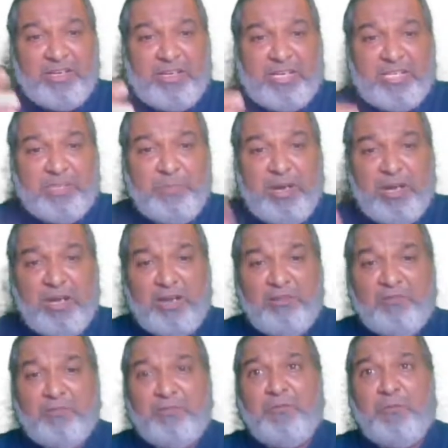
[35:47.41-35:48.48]
cusped
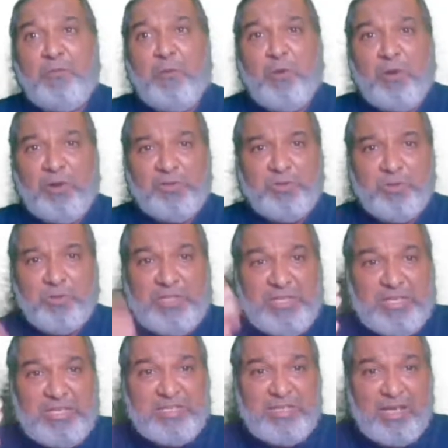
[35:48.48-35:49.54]
fold. So
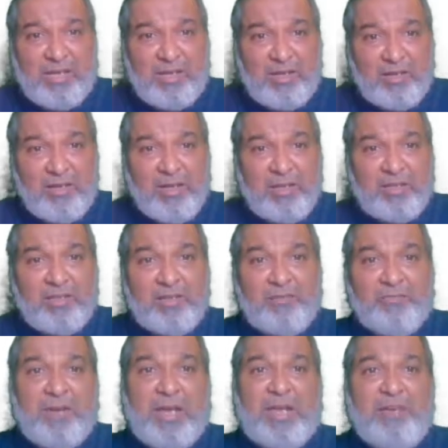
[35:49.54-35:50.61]
these are the
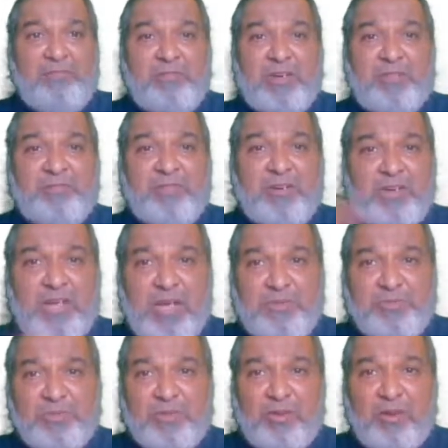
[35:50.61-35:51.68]
5 different
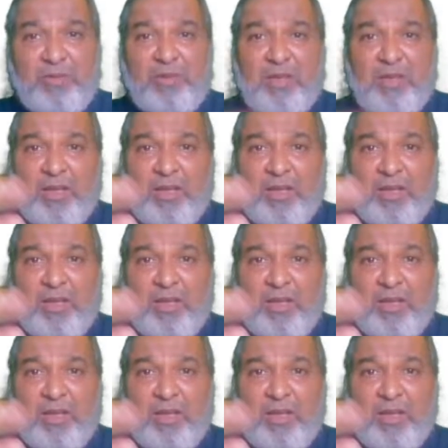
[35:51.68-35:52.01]
types of